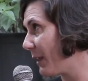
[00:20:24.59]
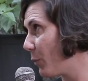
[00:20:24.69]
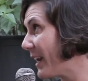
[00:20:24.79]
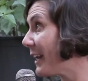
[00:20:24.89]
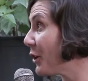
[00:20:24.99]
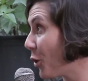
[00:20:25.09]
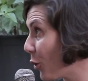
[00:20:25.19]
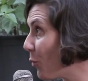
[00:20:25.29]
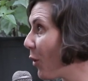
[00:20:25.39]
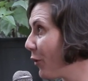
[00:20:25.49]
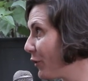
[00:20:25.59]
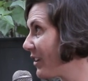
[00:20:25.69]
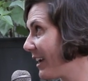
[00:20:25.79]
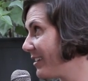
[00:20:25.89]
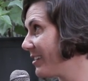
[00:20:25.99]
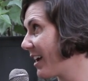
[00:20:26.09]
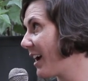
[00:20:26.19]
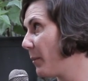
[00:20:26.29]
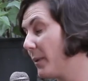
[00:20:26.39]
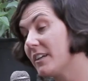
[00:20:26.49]
We need to know what those cases are
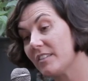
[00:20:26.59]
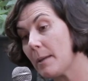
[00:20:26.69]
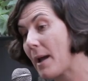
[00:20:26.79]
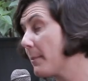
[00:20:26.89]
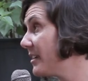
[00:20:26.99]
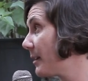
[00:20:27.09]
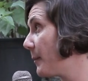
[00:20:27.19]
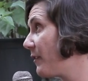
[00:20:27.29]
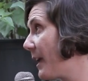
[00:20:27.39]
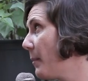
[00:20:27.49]
because there may be some of them.